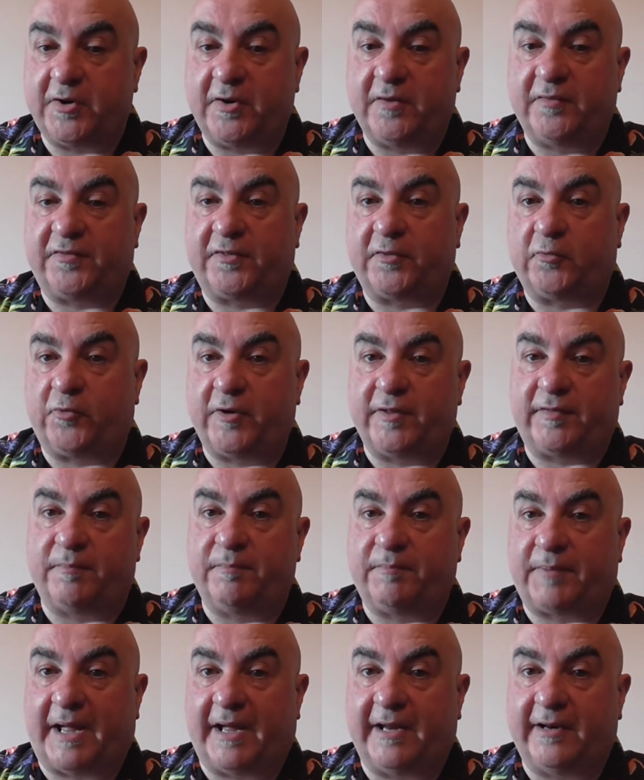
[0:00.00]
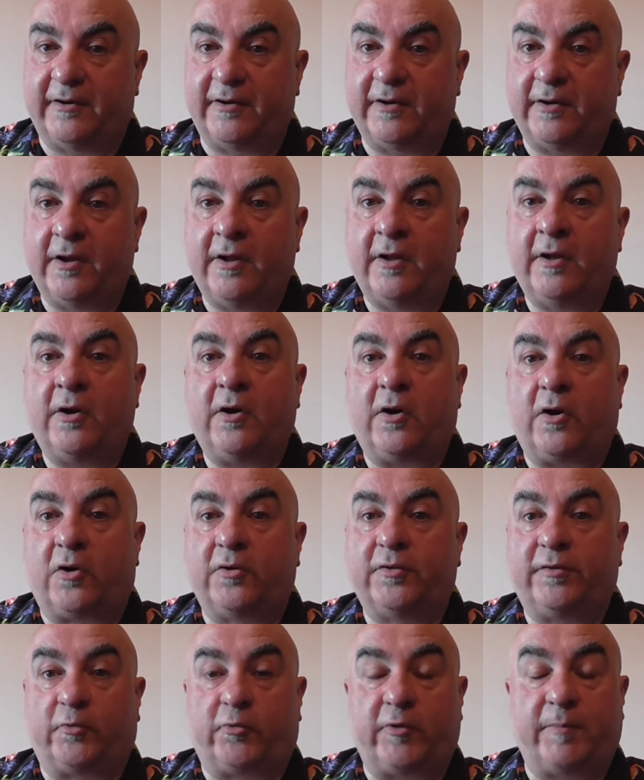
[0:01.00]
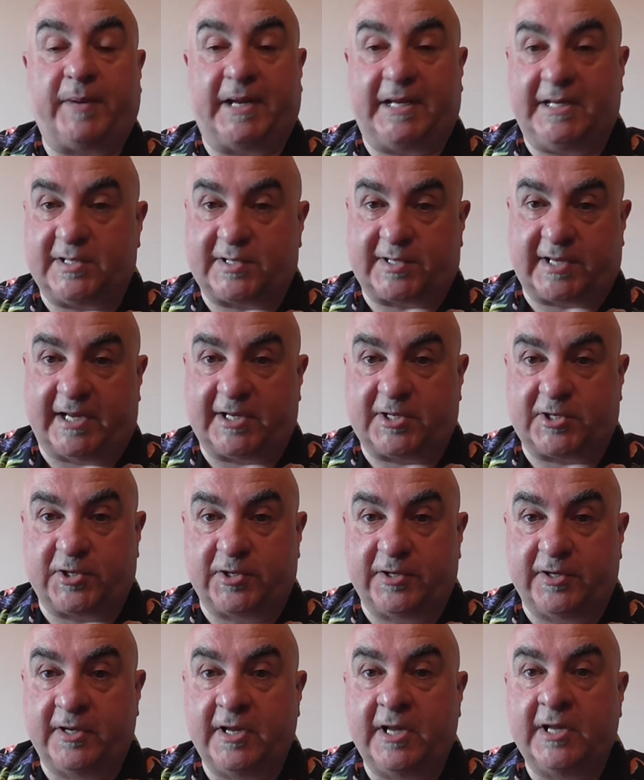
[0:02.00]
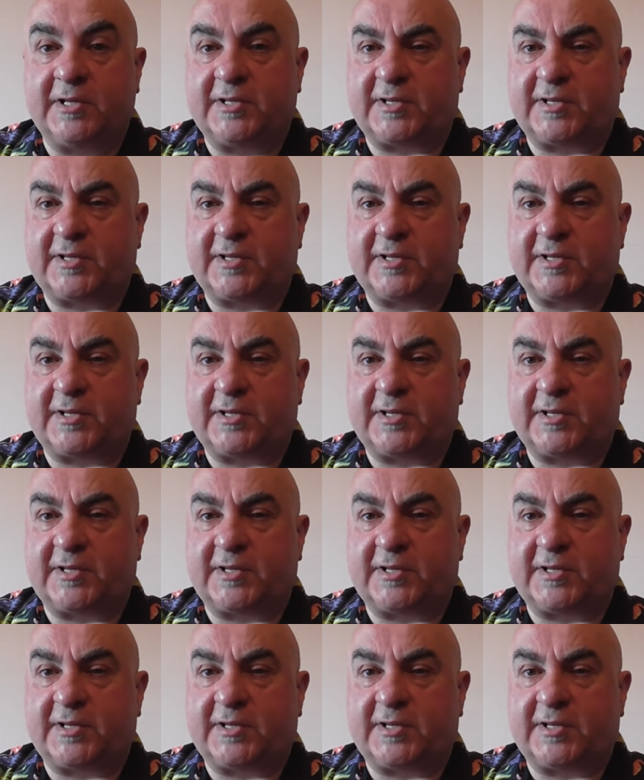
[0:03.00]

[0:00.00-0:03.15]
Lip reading: of the rhythm pattern on the repeat section.